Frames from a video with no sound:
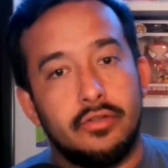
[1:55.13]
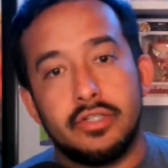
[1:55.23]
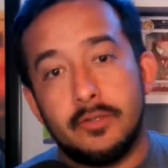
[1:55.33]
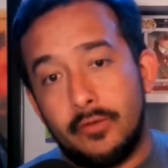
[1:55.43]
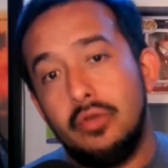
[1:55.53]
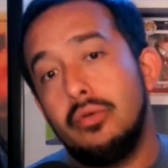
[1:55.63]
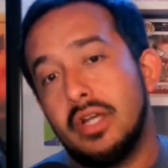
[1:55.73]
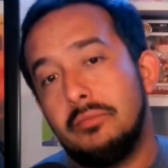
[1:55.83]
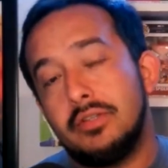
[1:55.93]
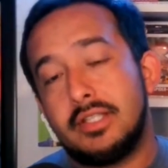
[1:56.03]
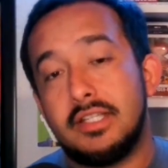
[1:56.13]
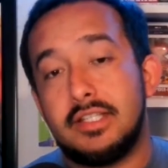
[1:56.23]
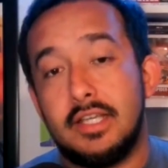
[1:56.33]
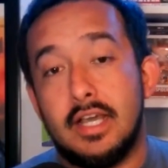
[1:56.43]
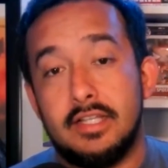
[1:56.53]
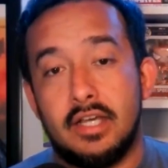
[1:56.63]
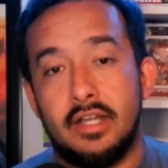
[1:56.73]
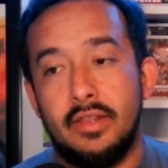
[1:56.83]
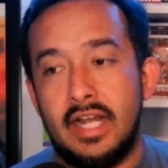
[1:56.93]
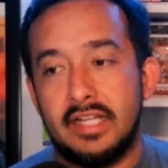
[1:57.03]
So there's a few WCC guys
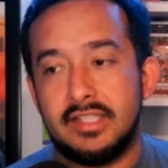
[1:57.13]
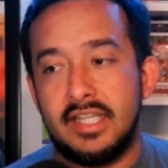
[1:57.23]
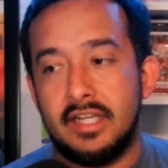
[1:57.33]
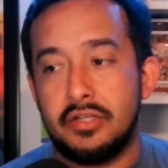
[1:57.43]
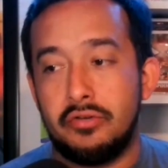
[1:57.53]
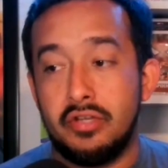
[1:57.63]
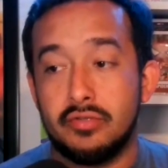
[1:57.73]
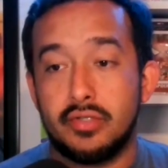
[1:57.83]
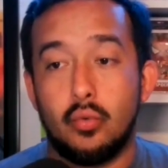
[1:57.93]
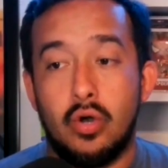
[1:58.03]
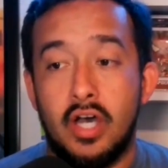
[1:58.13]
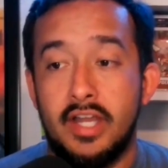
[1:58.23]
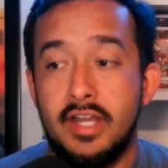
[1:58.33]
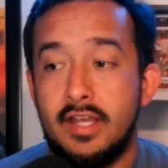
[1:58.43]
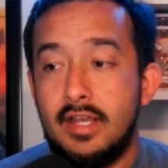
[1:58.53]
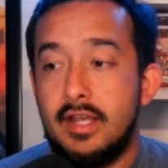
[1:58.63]
on that San Antonio squad.